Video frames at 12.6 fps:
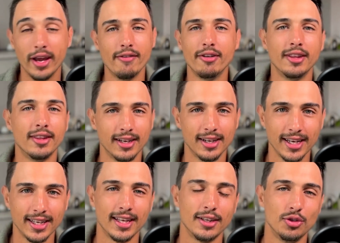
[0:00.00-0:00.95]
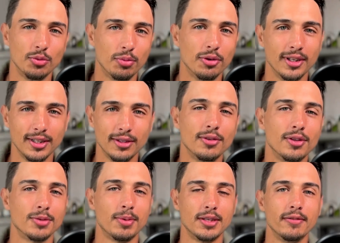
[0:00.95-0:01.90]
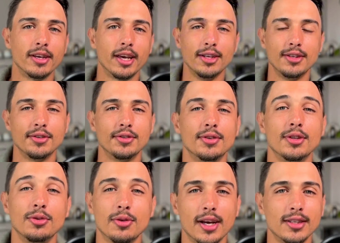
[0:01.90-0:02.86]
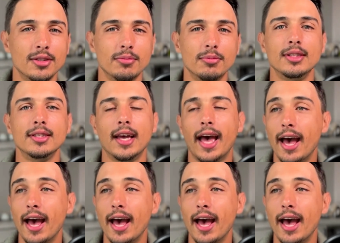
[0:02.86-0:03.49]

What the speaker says: everything like that you put into the specification so that your customers